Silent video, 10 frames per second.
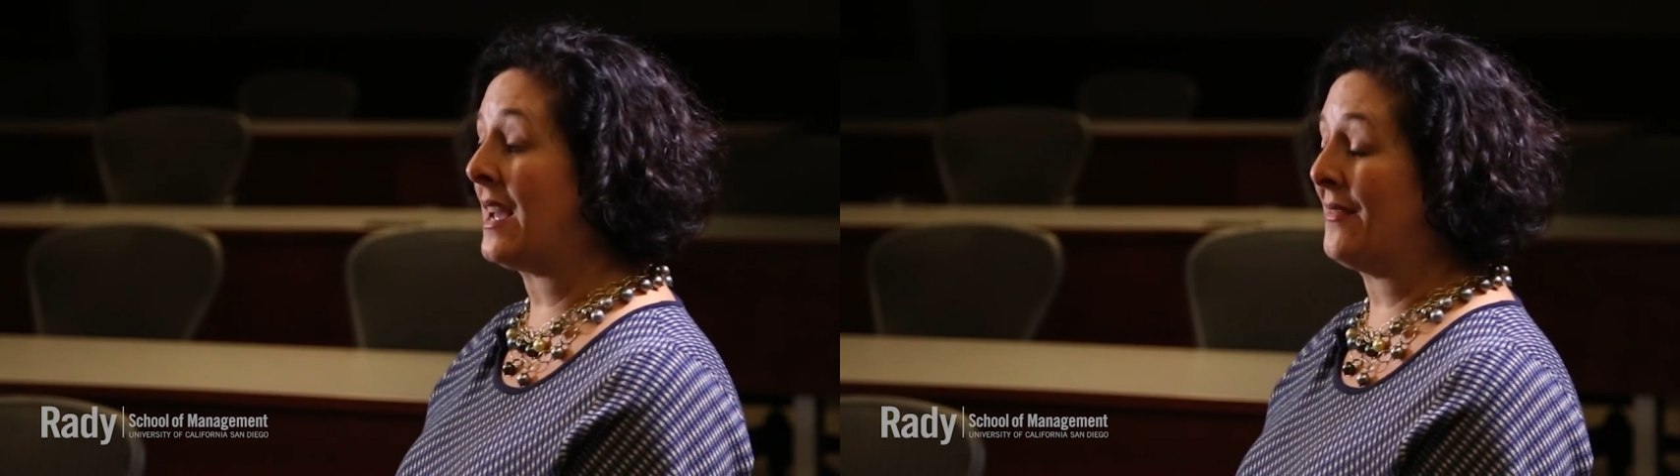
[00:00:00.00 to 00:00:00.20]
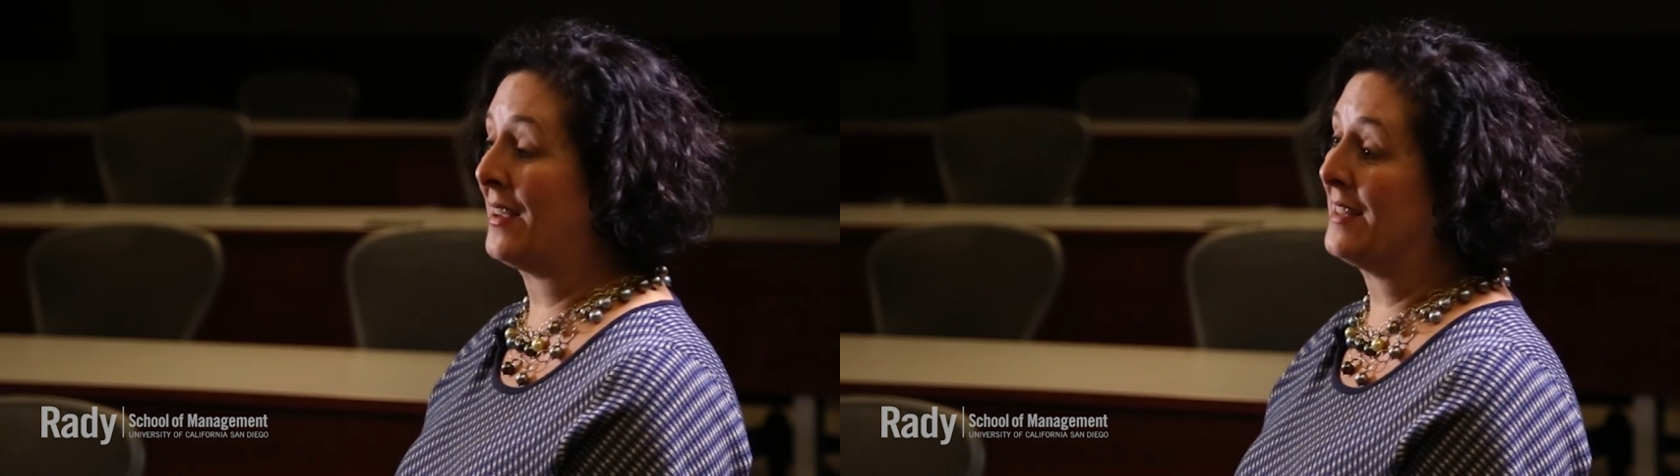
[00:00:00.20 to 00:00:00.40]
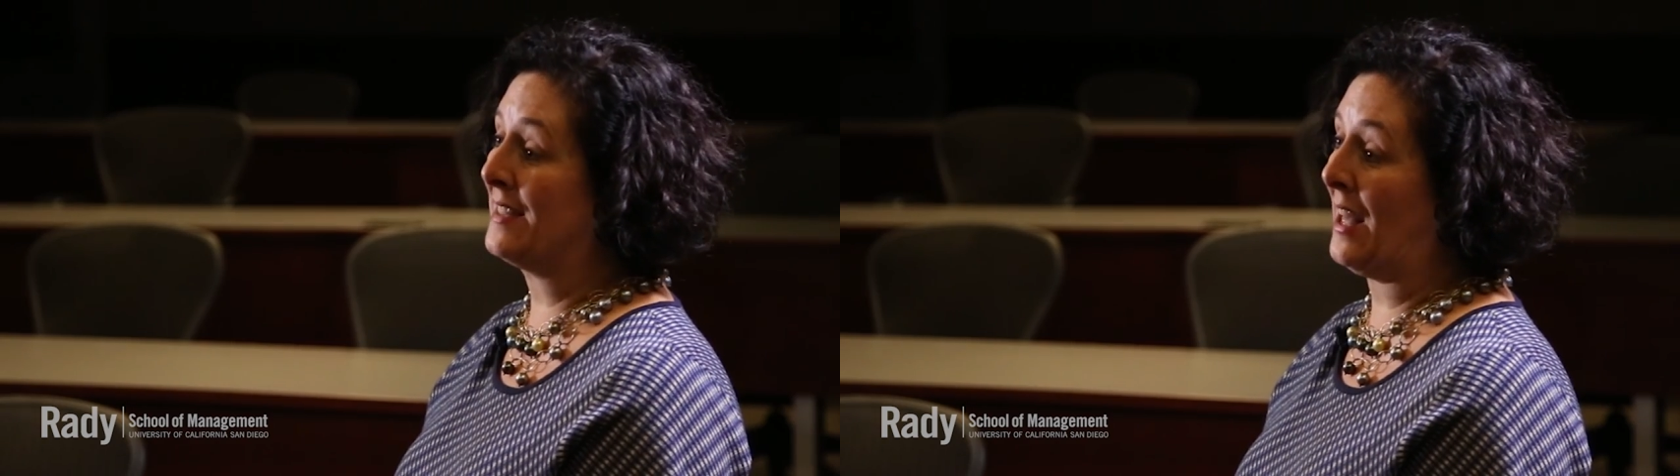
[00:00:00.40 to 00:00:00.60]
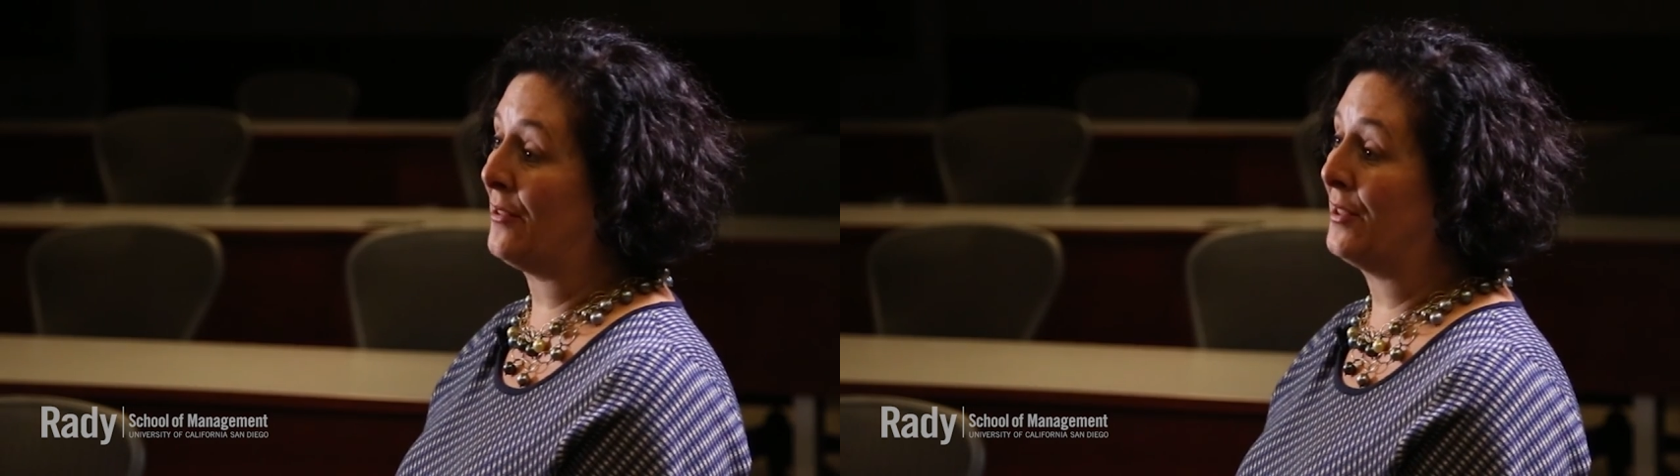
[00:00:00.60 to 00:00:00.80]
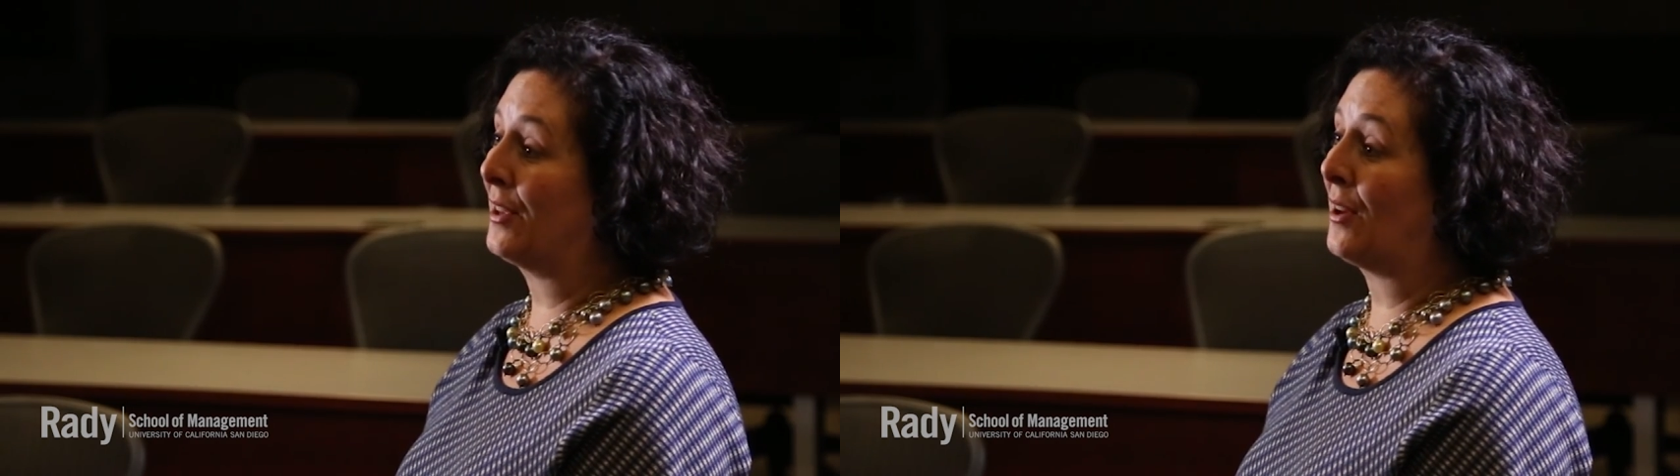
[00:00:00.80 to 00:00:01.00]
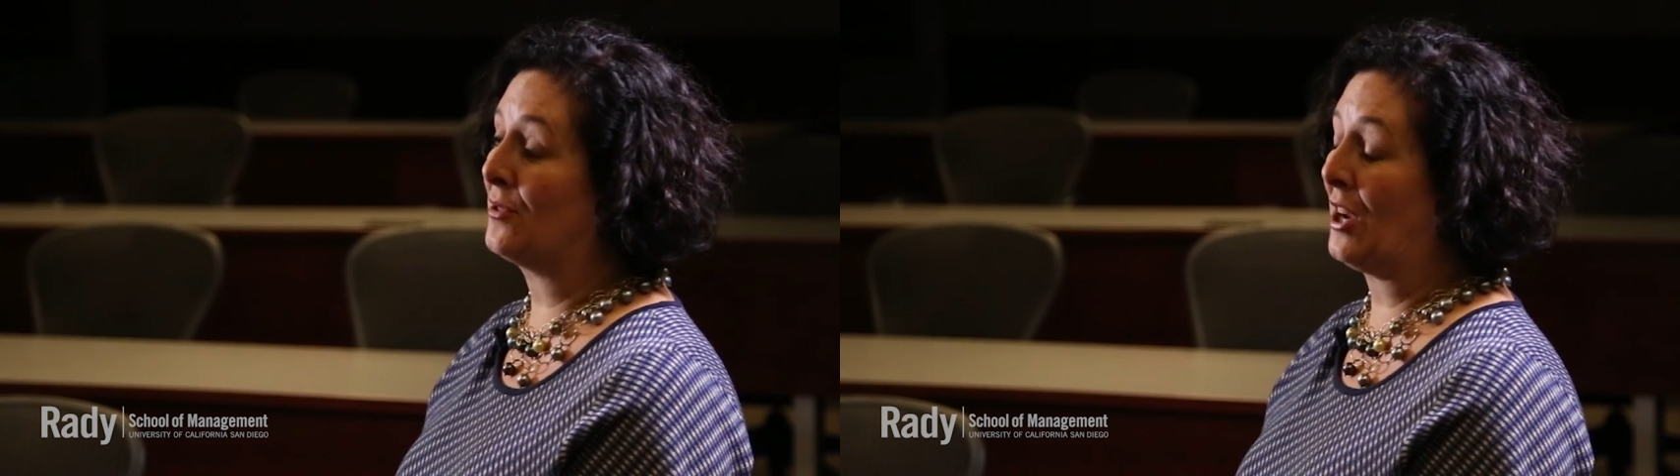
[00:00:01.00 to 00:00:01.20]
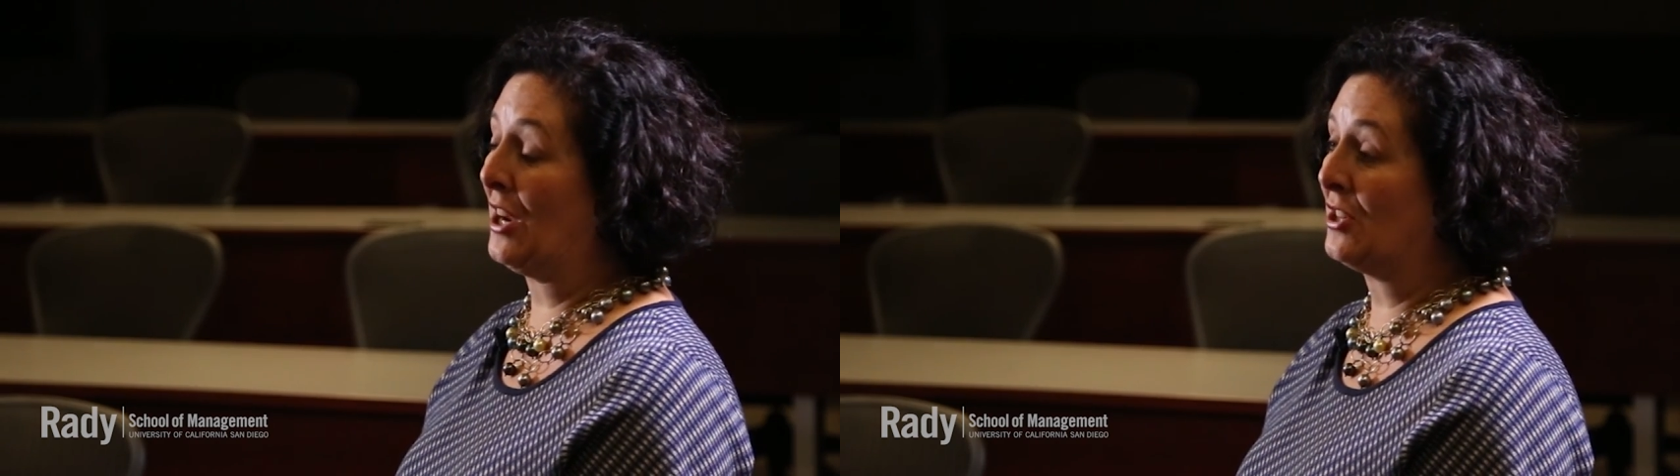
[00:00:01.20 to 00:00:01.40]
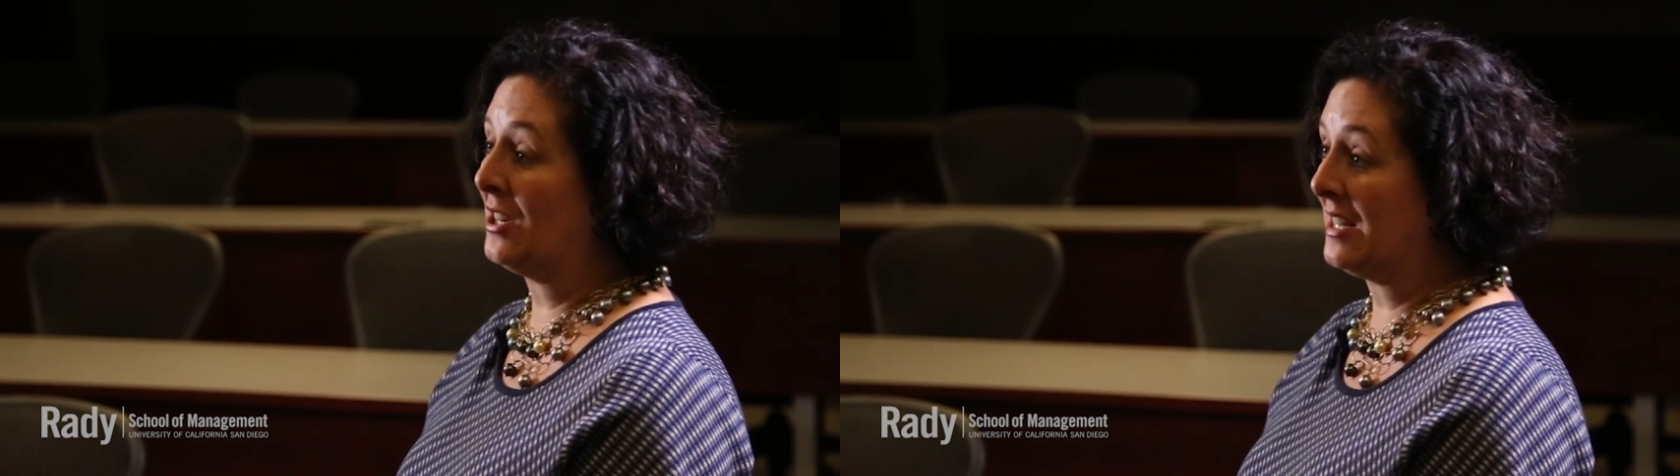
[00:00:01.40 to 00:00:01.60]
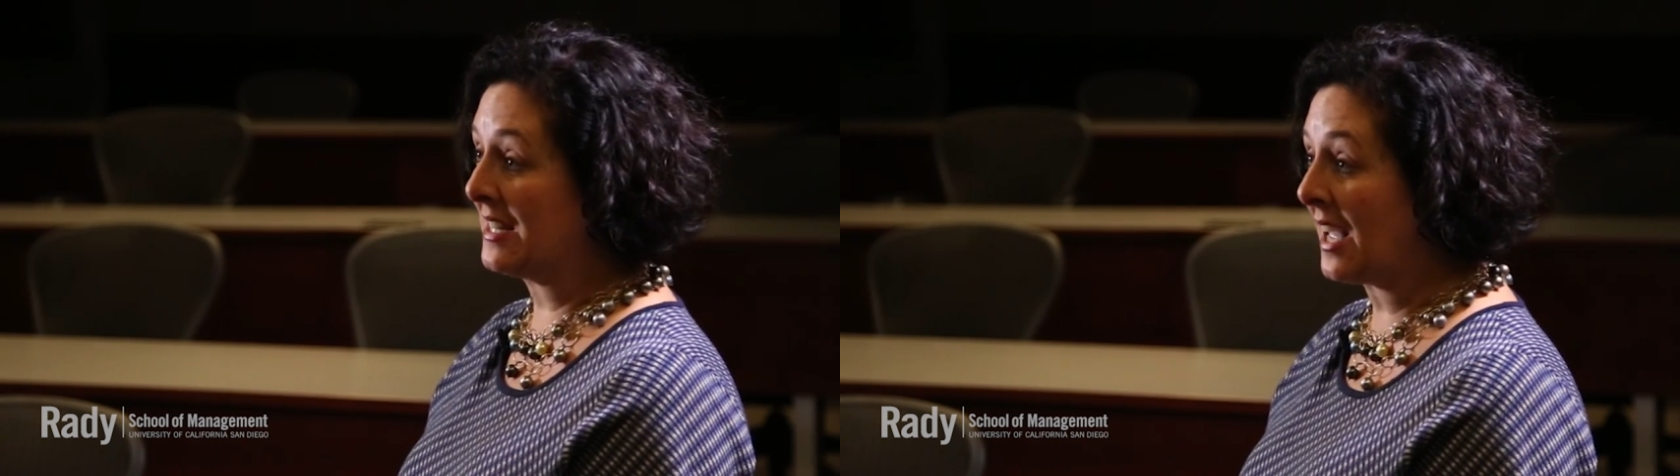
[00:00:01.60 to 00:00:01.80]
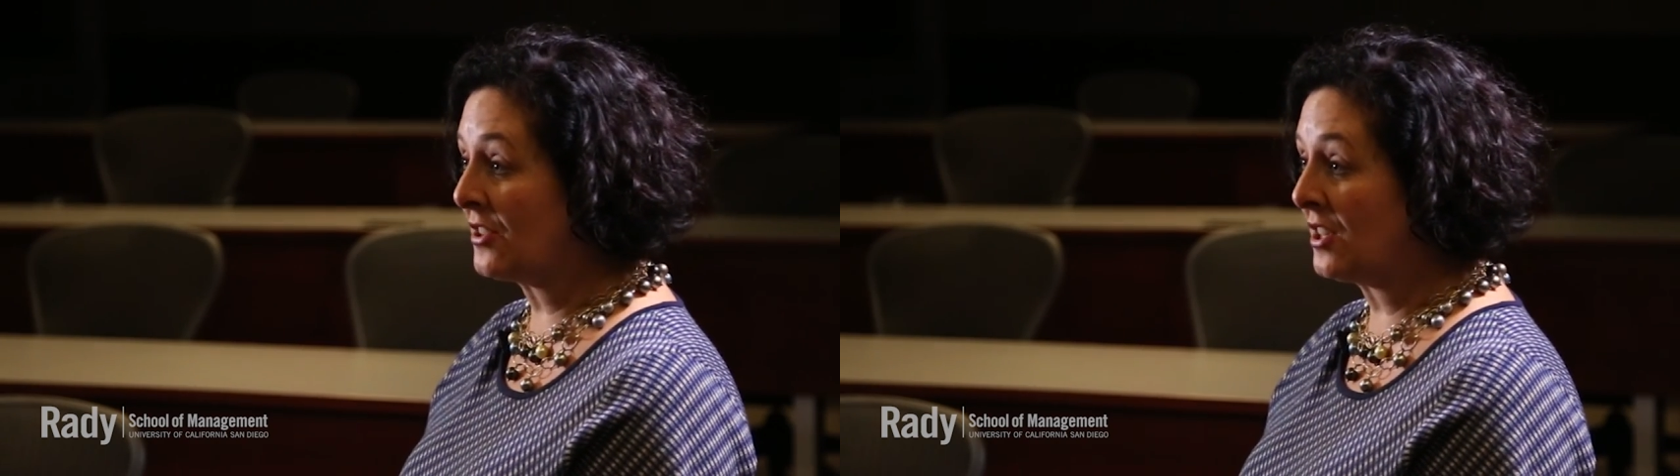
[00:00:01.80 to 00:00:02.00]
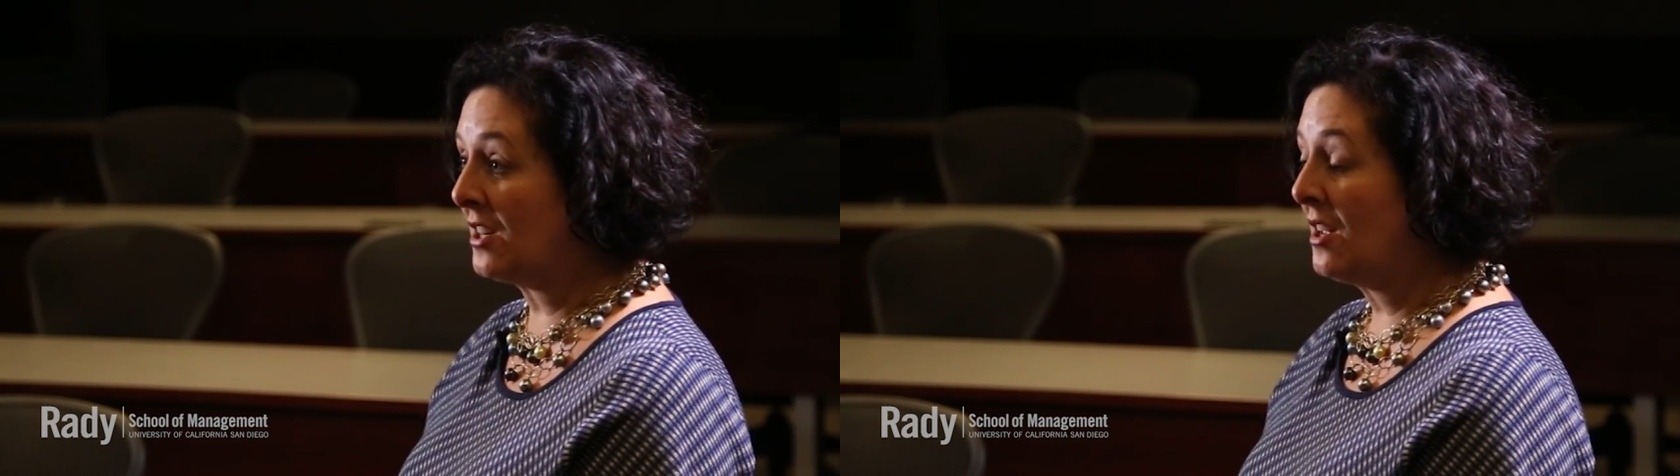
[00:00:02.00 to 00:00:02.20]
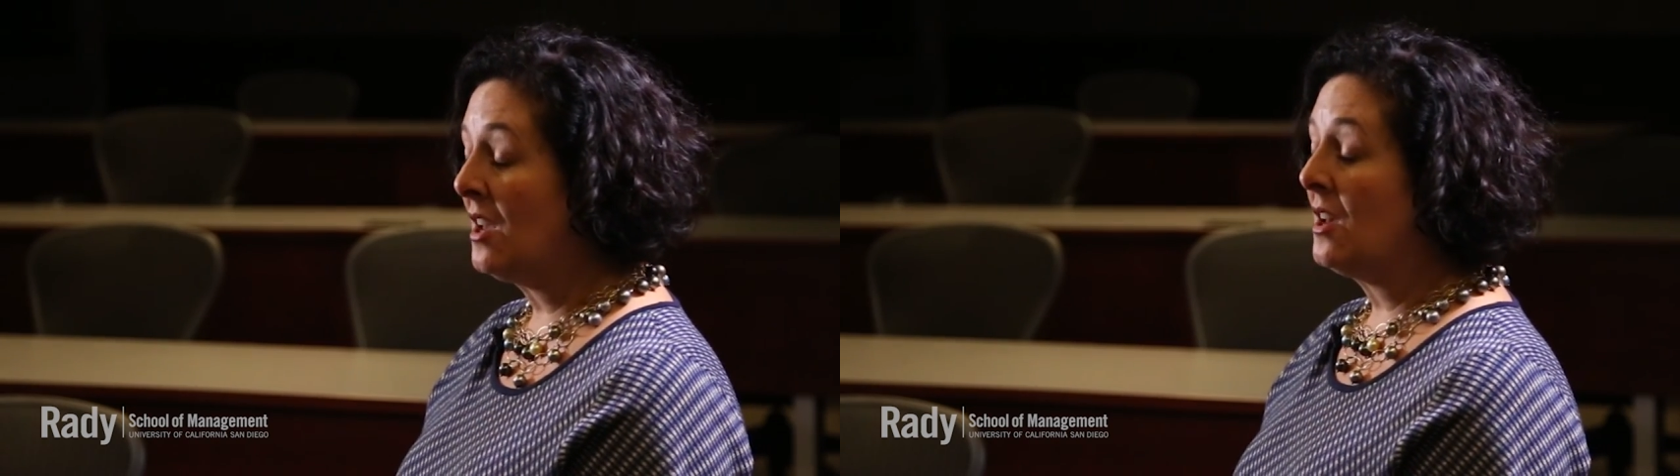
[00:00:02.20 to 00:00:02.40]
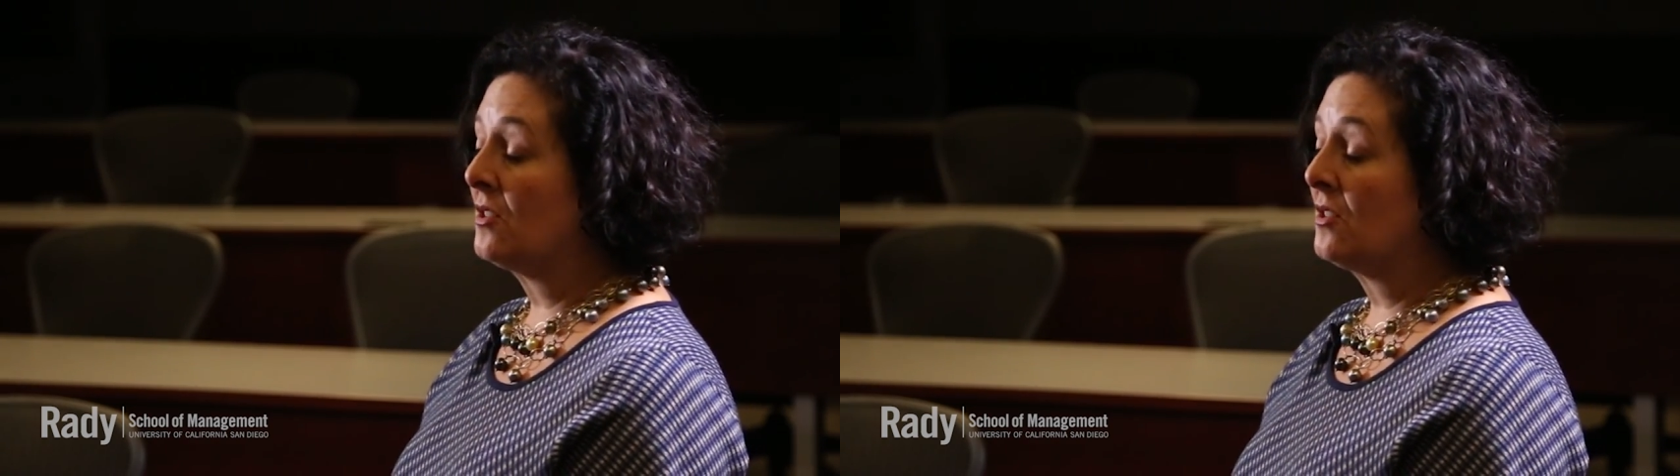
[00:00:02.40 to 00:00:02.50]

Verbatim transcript: to having a salary negotiation discussion